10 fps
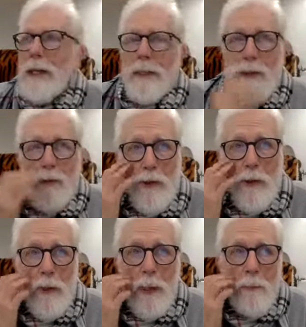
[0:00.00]

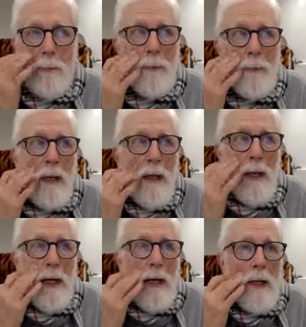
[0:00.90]
concerning
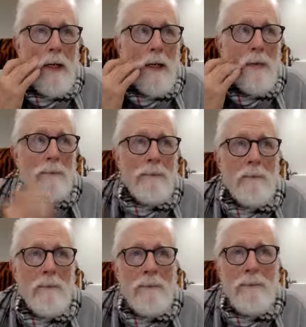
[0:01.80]

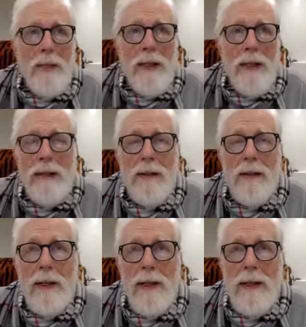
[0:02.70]

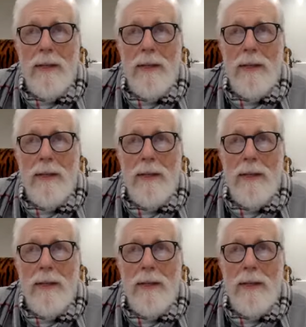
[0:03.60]
the